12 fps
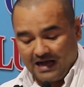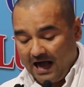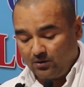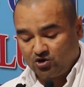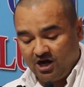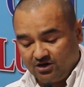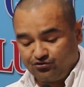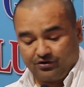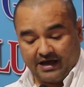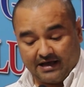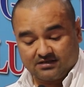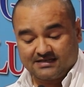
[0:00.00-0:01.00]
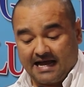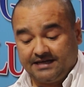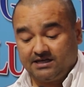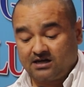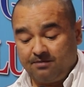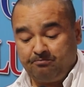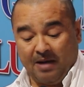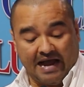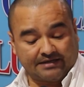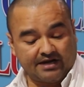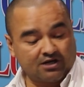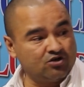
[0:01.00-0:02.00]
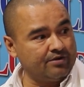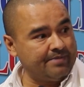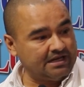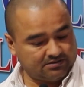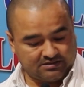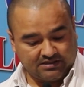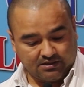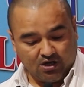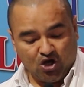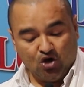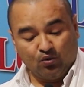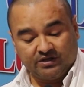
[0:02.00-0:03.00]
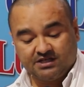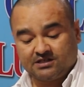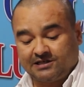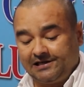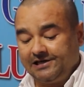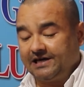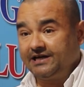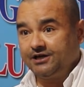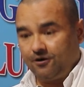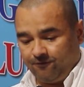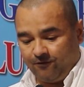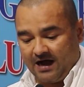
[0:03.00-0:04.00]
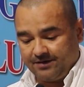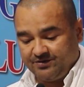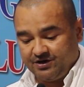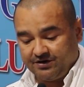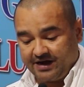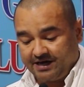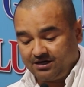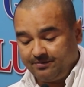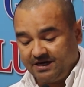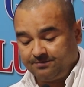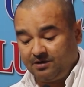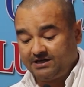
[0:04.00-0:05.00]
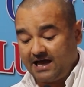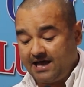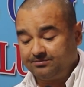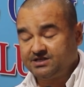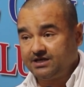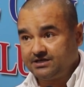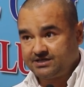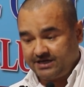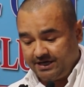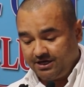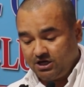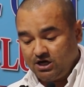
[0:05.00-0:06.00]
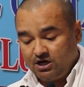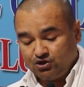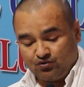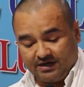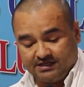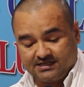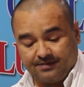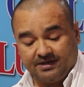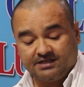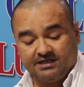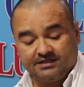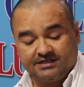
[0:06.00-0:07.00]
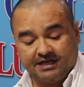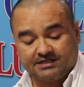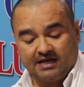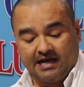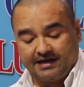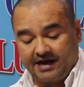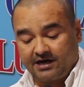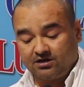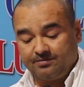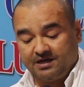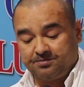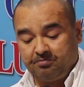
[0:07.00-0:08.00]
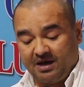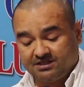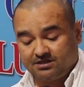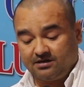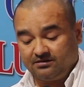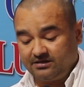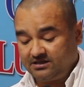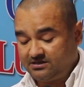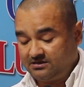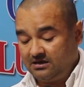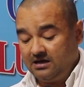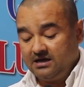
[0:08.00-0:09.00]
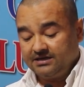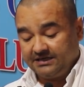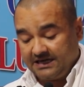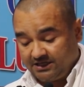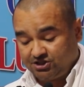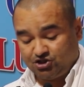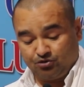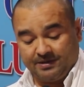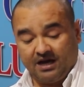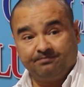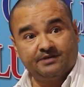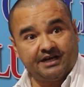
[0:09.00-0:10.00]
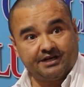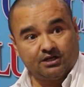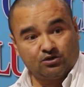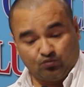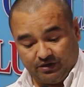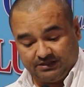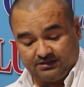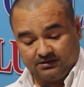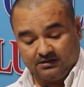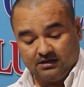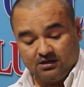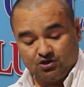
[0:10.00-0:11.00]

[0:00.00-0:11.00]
our country has signed a compact agreement, which is clearly a 5-year agreement, but MCC 2017 data and agreement based on this needs to be updated with